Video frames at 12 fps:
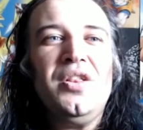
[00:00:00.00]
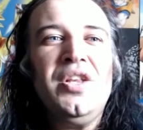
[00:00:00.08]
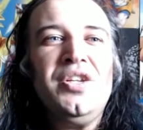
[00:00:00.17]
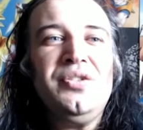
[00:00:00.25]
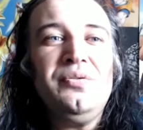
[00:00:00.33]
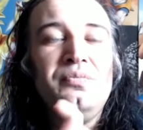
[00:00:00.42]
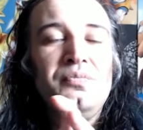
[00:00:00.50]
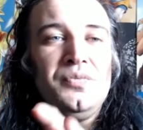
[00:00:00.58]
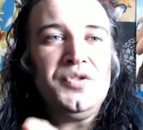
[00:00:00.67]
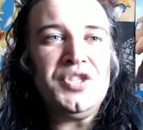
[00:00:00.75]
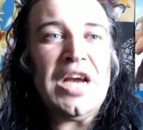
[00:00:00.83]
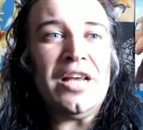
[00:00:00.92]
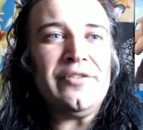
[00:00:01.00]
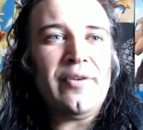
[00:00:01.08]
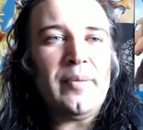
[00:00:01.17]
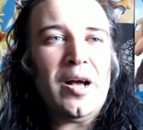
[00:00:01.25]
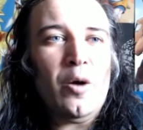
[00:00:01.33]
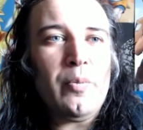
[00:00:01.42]
The Giants
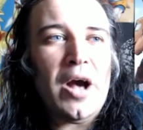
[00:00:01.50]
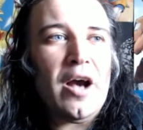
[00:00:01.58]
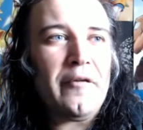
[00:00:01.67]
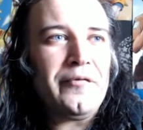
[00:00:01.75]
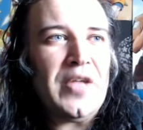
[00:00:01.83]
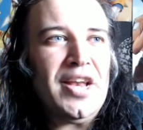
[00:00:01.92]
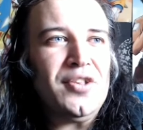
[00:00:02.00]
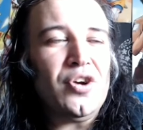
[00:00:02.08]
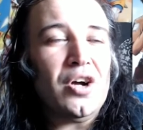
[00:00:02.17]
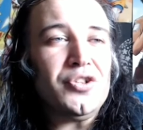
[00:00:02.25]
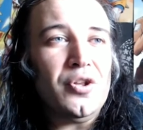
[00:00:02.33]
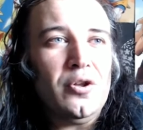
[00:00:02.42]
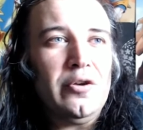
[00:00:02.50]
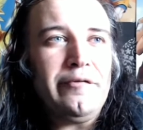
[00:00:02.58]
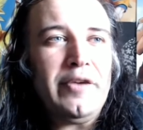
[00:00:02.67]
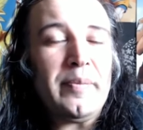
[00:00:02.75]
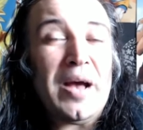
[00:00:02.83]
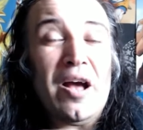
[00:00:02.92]
from Elbaf, they talk to
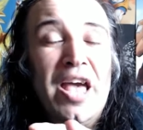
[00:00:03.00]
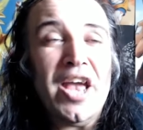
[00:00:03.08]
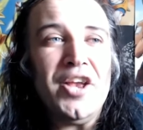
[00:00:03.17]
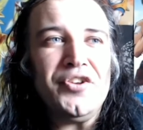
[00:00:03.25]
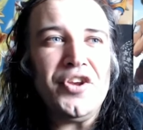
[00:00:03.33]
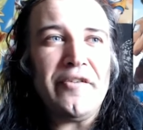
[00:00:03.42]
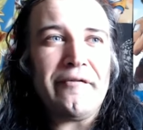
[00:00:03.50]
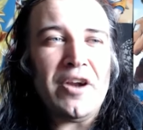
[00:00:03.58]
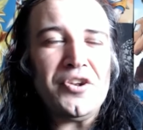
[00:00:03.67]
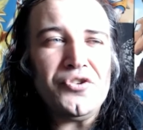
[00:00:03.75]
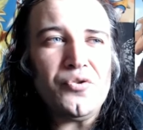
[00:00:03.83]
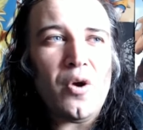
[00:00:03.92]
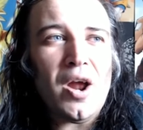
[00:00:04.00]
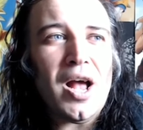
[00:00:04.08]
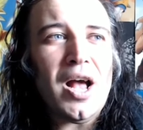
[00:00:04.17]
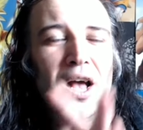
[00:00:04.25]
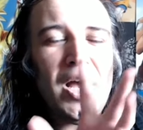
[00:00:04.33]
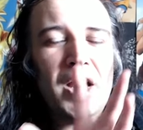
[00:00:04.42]
Luffy about, hey, is he a French Straw
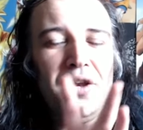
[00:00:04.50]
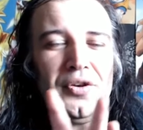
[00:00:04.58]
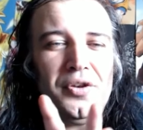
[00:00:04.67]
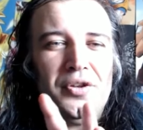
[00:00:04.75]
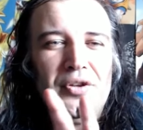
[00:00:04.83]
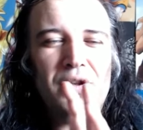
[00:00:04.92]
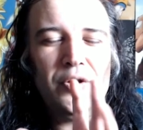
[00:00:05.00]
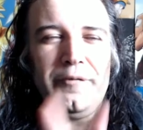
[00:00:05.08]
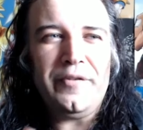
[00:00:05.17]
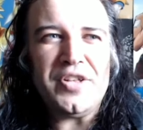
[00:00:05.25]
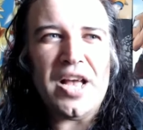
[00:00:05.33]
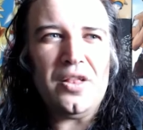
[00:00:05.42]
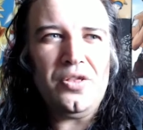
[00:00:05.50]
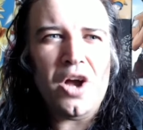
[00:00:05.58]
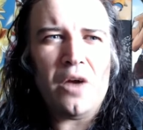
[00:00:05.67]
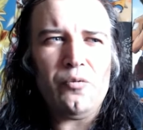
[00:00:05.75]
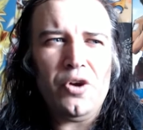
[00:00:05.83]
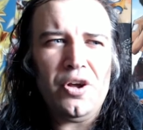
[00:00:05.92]
Hat? And Luffy's like,
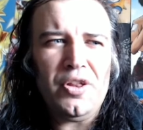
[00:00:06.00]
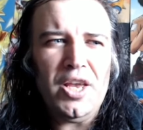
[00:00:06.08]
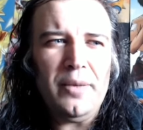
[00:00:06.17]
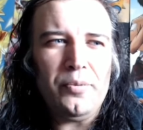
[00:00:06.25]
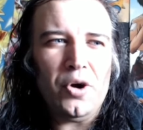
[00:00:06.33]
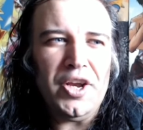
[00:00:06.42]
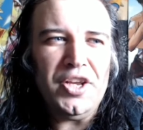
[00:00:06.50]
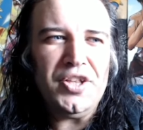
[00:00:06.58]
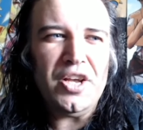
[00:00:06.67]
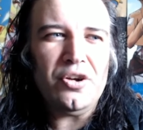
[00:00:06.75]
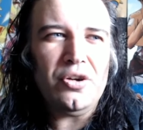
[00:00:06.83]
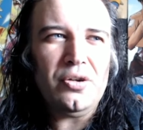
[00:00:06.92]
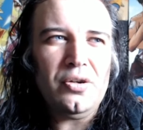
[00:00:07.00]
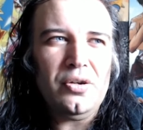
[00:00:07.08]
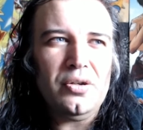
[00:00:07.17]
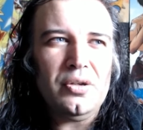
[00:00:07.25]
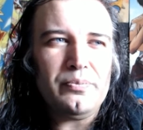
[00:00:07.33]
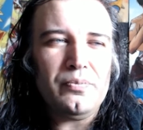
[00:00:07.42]
not really, but he did
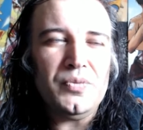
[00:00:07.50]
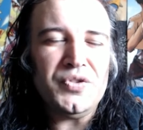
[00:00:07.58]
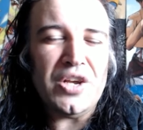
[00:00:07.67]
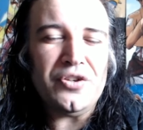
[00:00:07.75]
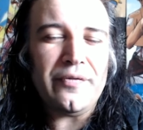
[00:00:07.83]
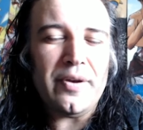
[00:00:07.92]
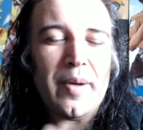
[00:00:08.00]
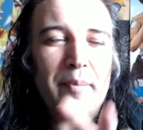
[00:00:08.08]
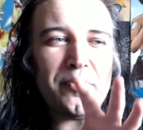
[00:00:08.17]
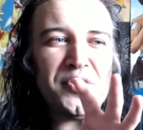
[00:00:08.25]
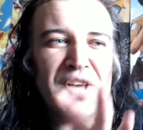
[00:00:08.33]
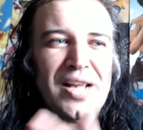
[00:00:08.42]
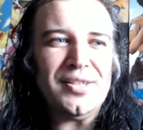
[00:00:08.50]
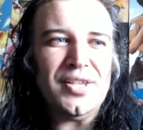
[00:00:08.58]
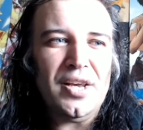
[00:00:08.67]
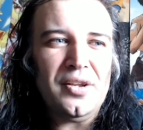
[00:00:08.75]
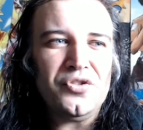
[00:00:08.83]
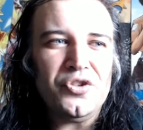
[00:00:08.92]
say something about
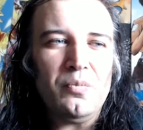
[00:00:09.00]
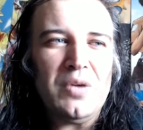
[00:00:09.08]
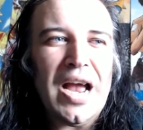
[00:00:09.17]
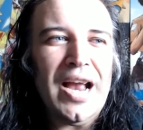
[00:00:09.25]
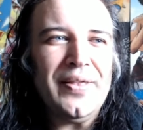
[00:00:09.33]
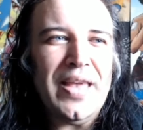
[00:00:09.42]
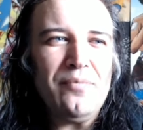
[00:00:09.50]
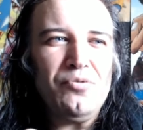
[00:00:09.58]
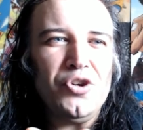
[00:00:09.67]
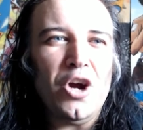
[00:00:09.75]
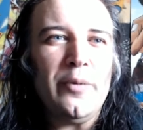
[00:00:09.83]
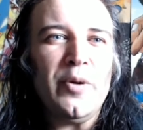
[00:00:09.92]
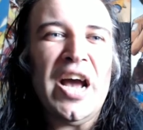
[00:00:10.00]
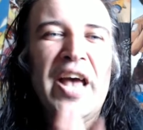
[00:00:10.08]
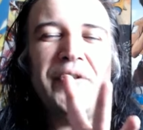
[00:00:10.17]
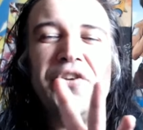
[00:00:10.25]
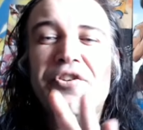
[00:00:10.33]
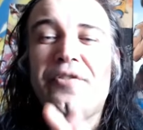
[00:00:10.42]
protecting some guy named Joy Boy.
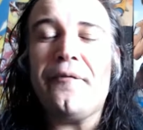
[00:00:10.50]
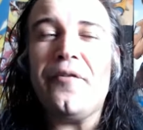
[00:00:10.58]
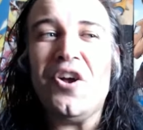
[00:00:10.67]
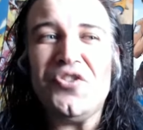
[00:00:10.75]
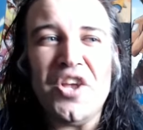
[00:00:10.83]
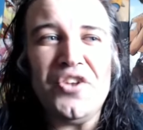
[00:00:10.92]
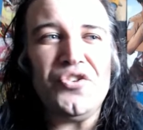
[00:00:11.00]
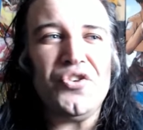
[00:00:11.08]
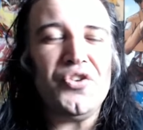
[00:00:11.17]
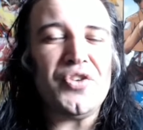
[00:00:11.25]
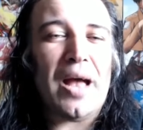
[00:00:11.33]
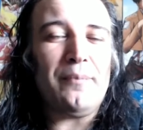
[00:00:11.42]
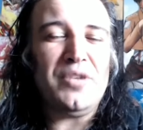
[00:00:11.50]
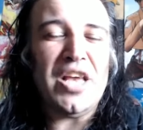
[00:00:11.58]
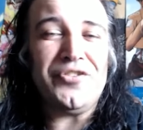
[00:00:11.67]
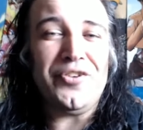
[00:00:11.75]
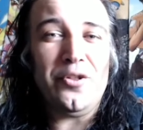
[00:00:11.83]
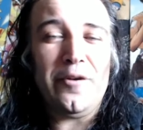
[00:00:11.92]
And this is the first instance I'm
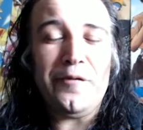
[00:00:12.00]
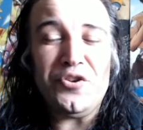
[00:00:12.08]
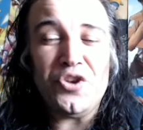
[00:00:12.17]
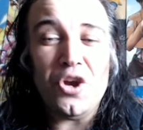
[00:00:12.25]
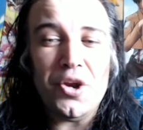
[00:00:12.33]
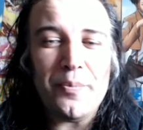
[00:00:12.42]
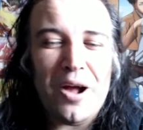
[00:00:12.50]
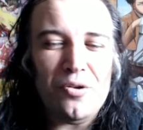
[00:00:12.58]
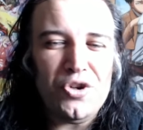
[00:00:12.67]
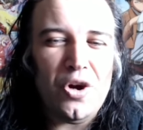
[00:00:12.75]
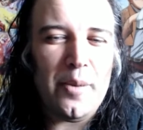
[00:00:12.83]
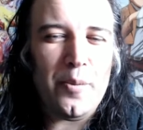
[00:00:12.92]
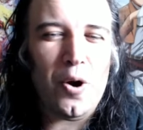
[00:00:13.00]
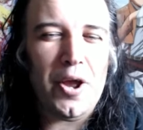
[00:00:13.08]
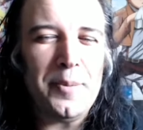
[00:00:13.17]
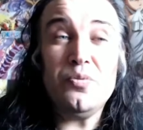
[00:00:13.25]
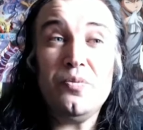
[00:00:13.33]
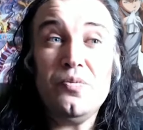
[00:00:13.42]
guessing Luffy's heard about Joy Boy.
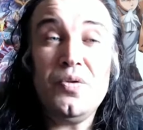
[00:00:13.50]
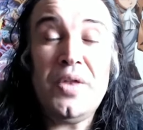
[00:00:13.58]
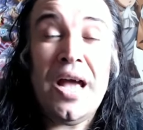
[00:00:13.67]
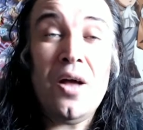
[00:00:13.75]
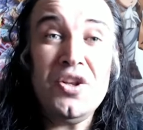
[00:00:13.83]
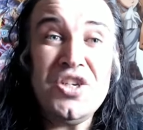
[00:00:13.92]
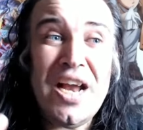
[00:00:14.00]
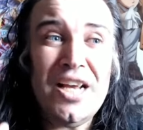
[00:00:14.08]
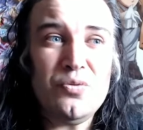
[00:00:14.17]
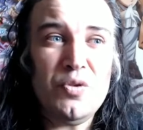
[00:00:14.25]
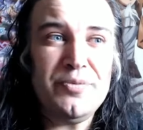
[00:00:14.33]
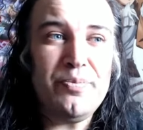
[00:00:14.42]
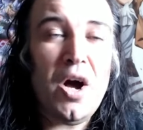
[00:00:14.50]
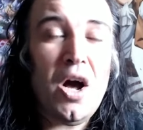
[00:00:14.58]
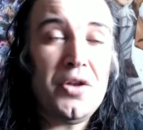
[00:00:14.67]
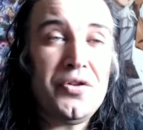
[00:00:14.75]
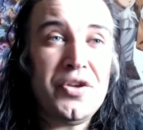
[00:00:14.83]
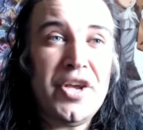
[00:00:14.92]
Now the Giants
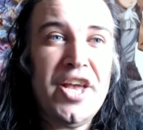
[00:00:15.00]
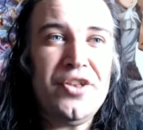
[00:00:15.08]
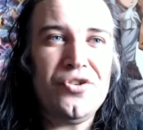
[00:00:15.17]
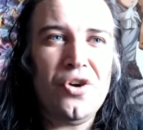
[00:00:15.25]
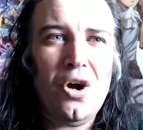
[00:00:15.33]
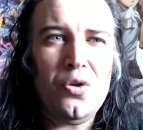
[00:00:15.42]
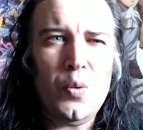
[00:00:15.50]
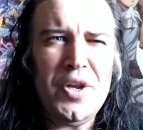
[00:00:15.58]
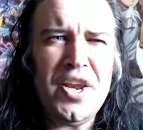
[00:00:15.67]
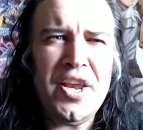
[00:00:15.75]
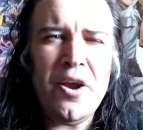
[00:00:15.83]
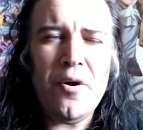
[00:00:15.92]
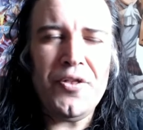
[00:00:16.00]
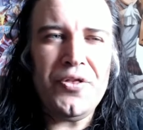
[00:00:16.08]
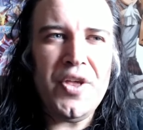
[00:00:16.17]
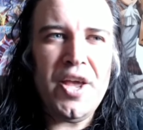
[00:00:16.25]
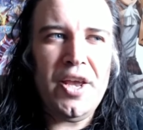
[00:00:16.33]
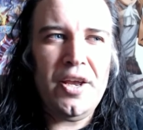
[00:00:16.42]
respond, it thought we didn't hear a
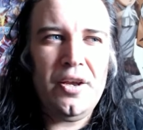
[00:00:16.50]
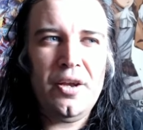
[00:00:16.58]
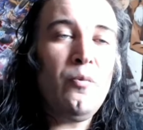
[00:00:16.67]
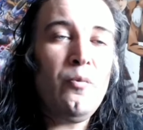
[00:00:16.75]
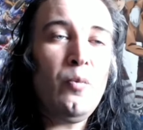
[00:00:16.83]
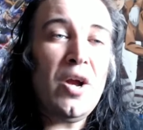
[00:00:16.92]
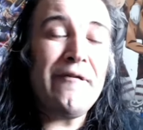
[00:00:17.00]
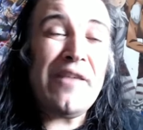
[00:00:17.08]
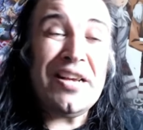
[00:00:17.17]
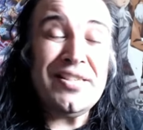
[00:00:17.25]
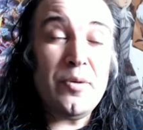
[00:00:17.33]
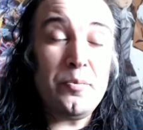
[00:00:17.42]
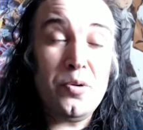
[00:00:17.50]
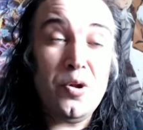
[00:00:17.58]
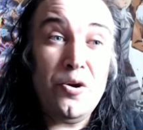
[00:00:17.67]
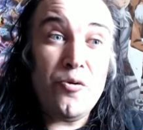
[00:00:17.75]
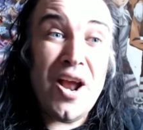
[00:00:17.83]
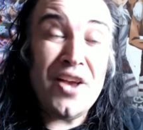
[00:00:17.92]
thing. We got Vice Admiral
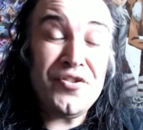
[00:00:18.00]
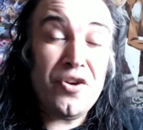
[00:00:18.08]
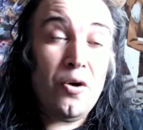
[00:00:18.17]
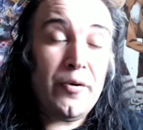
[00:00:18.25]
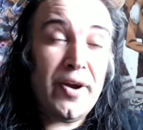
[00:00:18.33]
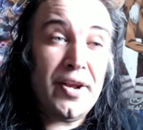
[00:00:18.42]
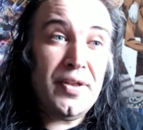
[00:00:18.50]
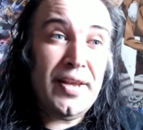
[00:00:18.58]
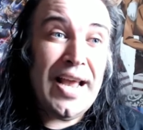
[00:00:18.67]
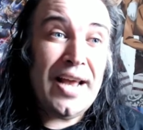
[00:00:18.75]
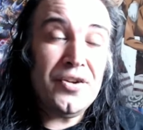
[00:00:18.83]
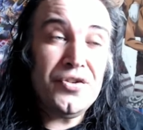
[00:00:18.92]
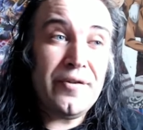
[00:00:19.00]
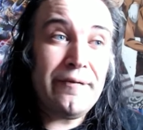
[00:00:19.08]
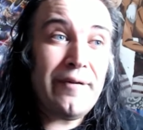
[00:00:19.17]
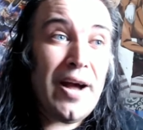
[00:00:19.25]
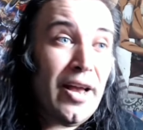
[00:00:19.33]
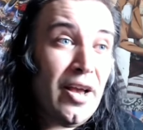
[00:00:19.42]
Bluegrass ordering the cannons to
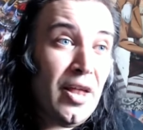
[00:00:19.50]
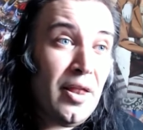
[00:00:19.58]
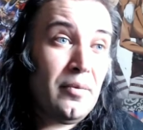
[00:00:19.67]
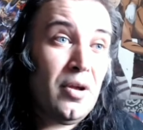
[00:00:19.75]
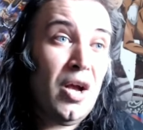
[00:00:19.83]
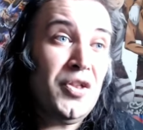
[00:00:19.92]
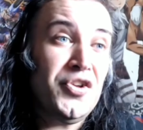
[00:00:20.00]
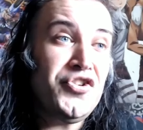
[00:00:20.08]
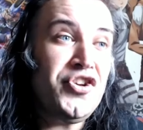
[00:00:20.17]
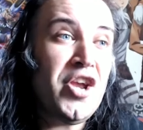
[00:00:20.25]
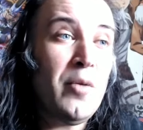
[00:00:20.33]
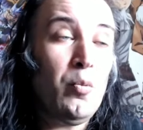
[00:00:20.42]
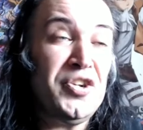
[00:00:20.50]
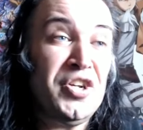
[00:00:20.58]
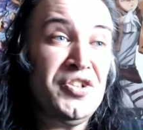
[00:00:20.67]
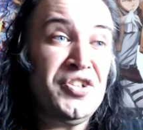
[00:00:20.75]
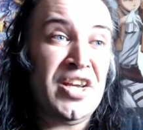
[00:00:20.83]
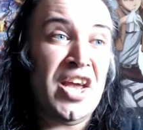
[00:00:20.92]
fire at the, at the ship, which
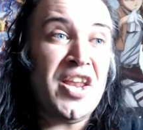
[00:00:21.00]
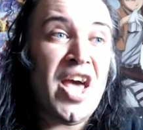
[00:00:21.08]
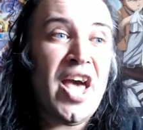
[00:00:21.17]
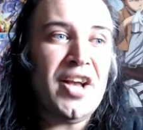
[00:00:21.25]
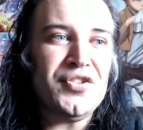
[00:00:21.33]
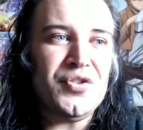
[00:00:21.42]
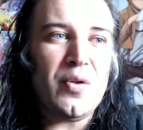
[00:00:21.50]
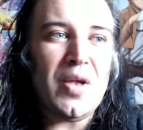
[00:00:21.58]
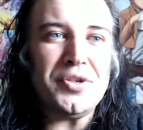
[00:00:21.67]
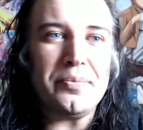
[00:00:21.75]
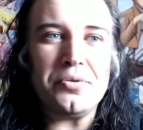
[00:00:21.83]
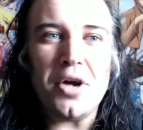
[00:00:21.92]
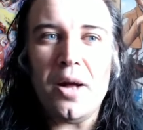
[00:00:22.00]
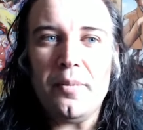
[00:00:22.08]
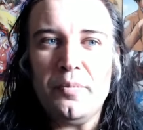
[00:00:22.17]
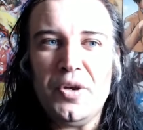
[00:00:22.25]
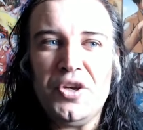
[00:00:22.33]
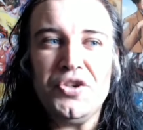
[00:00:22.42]
connects, so that's a
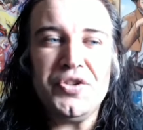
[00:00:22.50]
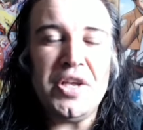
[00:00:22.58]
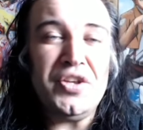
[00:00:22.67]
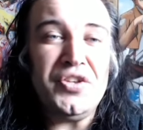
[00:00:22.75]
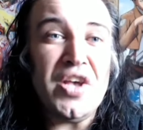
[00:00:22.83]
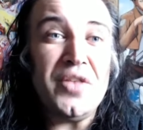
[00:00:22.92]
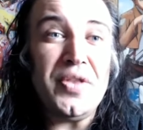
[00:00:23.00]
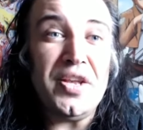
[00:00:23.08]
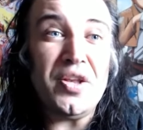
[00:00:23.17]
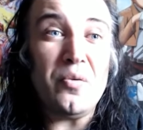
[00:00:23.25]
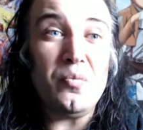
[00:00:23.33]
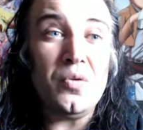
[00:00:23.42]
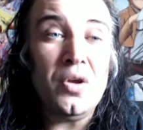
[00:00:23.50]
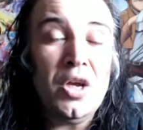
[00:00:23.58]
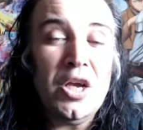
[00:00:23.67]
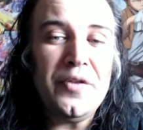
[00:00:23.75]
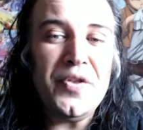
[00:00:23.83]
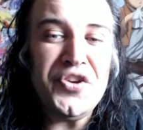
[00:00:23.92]
problem because they said they did.
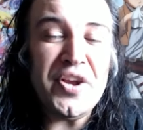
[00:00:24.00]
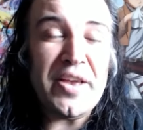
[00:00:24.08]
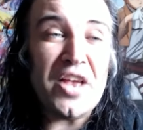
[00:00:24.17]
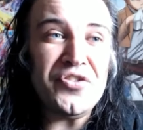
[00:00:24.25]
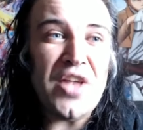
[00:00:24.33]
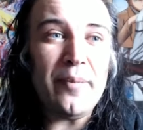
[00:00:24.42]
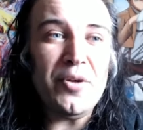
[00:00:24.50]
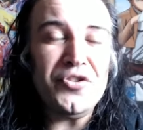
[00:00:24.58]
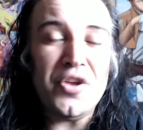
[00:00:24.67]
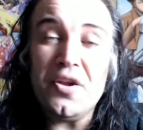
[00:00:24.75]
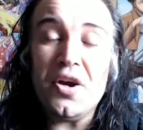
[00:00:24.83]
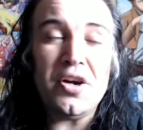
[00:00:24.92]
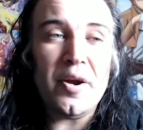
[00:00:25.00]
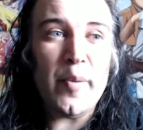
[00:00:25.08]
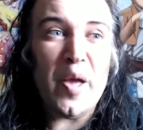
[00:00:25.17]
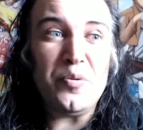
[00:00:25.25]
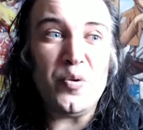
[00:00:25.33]
If the ship gets damaged, they're not going to be able to